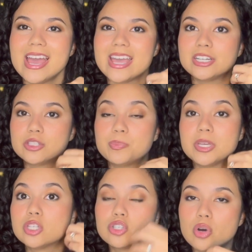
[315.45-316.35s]
and just be
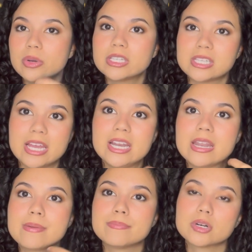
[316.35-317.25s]
so excited and
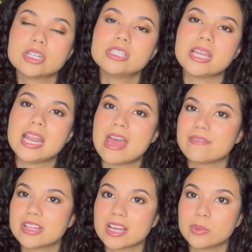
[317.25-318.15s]
immersed in
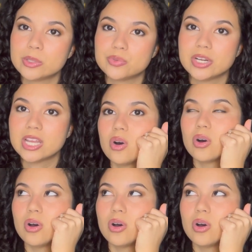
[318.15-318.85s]
everything I was reading.